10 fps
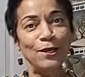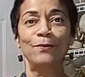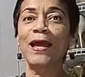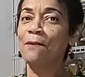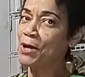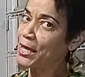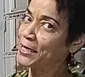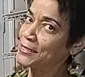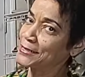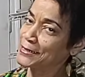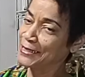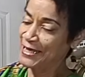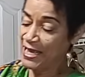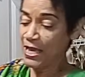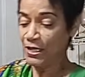We have pockets.
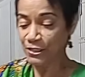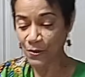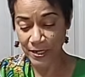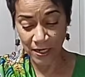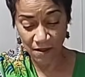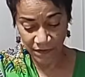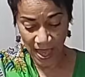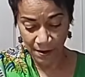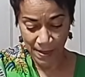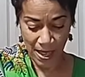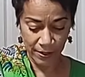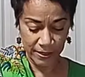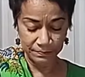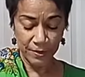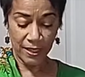So I love that about
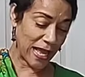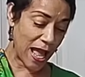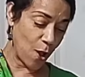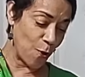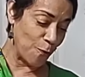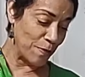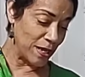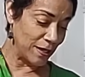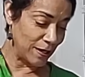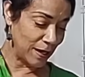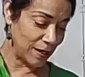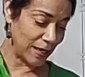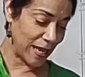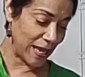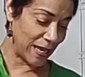it. When I got home
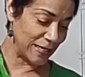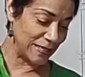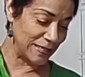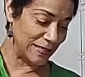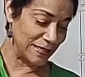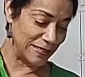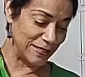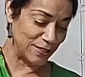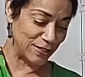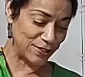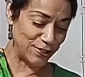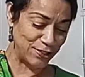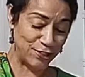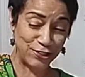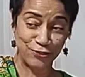and
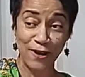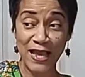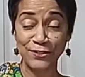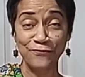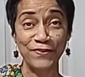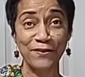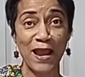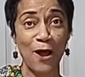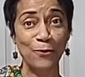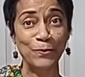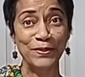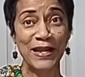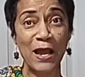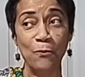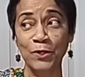trying to figure out
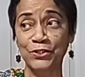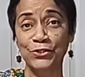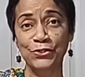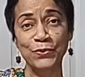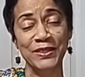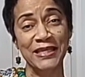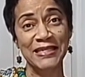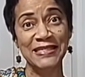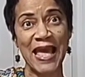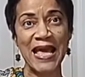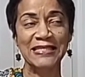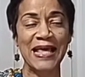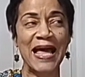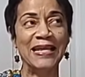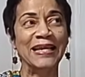now what to do with this, as
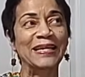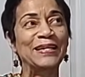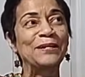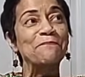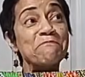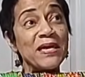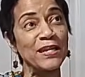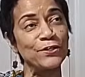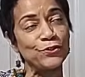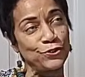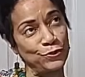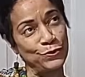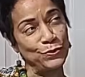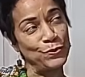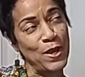I committed
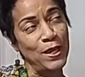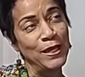to